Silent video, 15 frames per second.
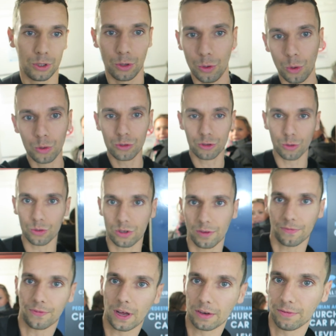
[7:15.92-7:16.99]
We do all sorts of
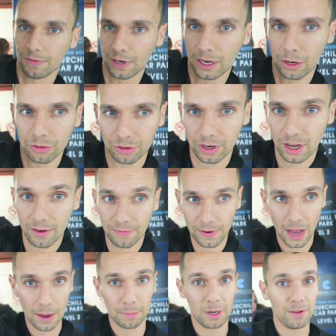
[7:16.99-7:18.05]
fun videos on there,
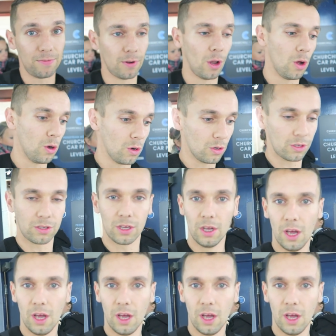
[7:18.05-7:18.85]
family vlogs.